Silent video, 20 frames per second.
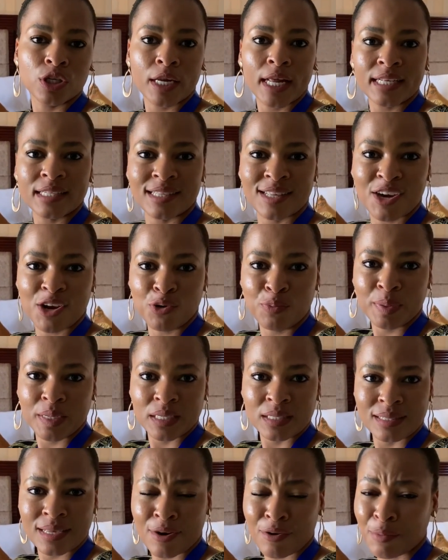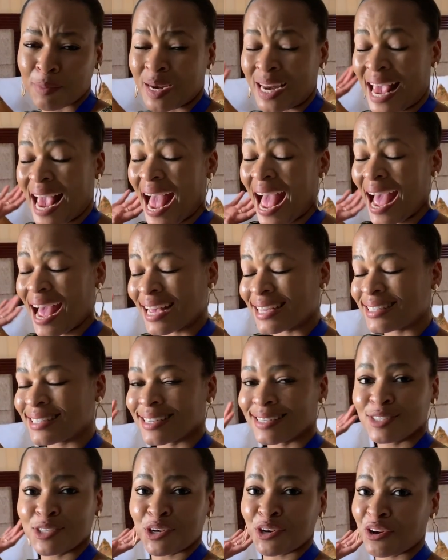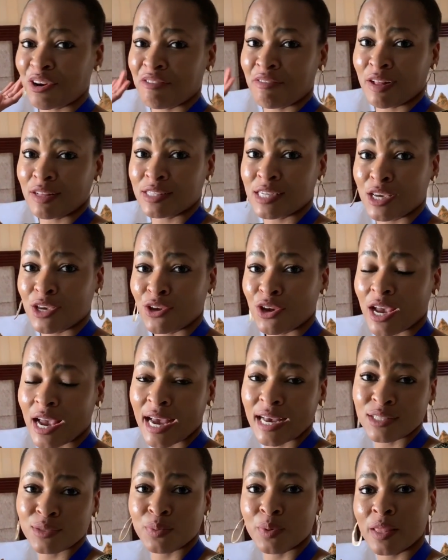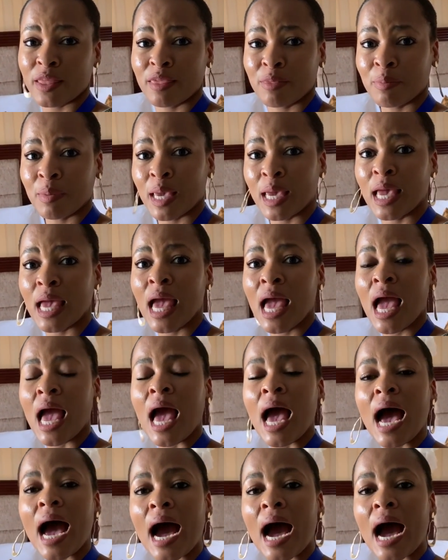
tonight's the opening ceremony. I still don't know if I'll take you guys with me.